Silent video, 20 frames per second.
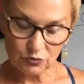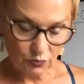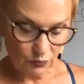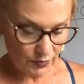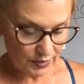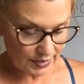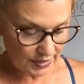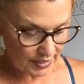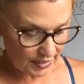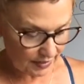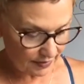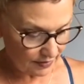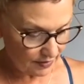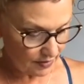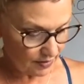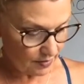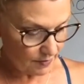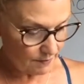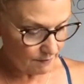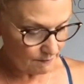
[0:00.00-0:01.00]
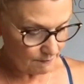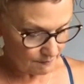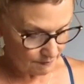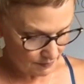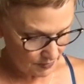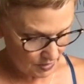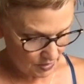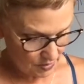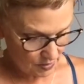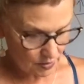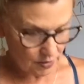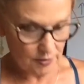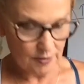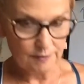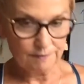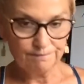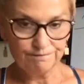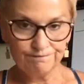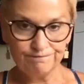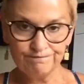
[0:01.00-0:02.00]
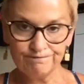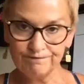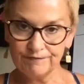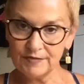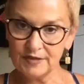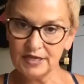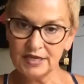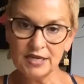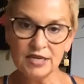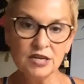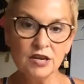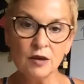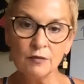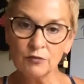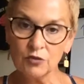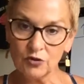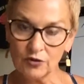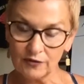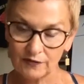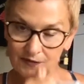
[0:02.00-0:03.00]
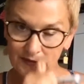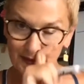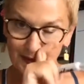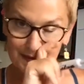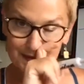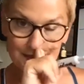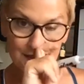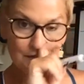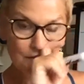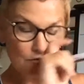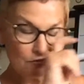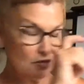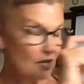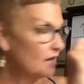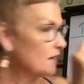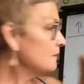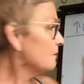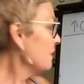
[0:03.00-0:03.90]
when we need them, any number of things. And there are a lot of